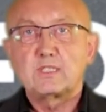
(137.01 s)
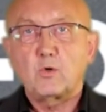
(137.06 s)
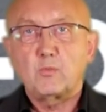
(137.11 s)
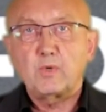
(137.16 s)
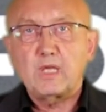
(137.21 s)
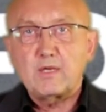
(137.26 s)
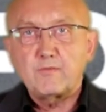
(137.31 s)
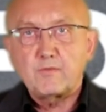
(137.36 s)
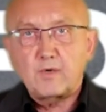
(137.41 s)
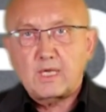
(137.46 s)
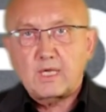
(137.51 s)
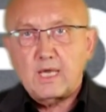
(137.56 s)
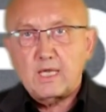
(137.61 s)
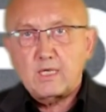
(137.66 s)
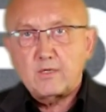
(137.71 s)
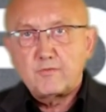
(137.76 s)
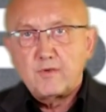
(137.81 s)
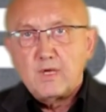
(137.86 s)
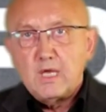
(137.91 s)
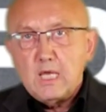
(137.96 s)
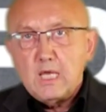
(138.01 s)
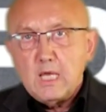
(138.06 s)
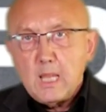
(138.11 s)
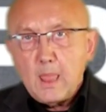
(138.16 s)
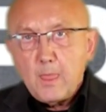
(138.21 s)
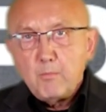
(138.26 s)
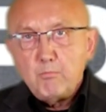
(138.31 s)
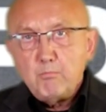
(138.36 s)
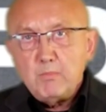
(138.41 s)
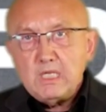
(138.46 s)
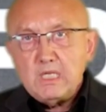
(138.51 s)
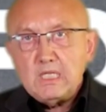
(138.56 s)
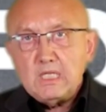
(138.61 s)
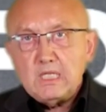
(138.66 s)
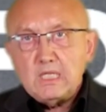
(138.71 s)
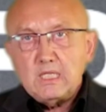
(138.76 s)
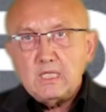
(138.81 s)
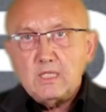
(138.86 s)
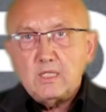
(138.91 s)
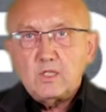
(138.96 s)
So we have a kind of
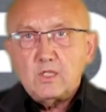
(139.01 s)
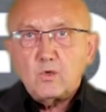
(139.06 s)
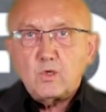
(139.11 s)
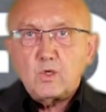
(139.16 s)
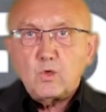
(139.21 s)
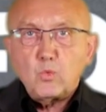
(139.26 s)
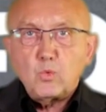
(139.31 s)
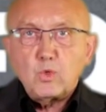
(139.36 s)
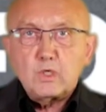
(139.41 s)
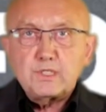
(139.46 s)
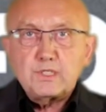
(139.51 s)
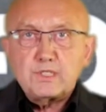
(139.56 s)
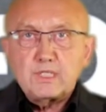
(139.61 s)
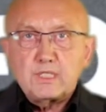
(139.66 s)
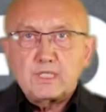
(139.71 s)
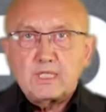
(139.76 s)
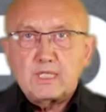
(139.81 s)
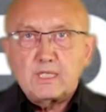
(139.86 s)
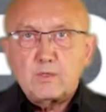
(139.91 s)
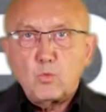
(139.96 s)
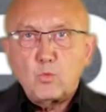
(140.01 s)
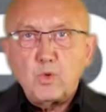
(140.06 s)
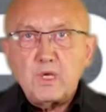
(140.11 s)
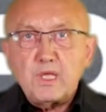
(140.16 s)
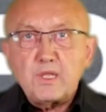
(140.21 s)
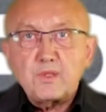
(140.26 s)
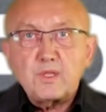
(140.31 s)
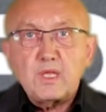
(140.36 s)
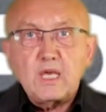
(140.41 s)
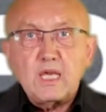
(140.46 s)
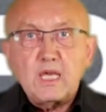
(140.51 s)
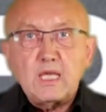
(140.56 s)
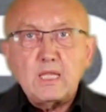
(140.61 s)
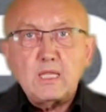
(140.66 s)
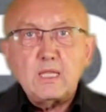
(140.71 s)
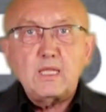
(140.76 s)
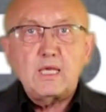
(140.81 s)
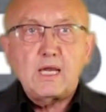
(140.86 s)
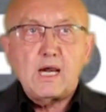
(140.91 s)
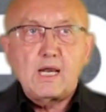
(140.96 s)
mini university
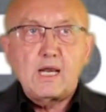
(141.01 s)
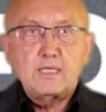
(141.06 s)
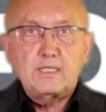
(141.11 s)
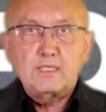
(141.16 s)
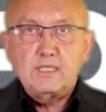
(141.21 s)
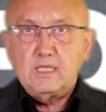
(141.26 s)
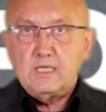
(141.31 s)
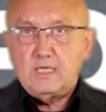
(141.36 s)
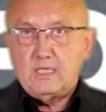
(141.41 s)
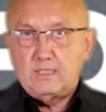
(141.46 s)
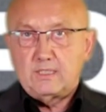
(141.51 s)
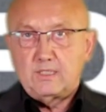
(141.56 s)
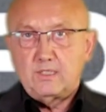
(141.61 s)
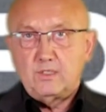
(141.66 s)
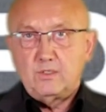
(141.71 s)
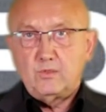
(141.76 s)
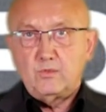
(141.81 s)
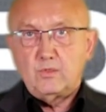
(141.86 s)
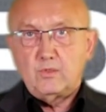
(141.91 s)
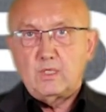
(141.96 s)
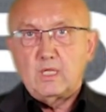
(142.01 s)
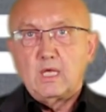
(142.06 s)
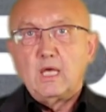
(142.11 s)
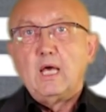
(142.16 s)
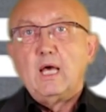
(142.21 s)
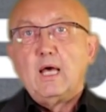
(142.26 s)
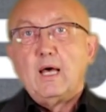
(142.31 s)
within the IT Institute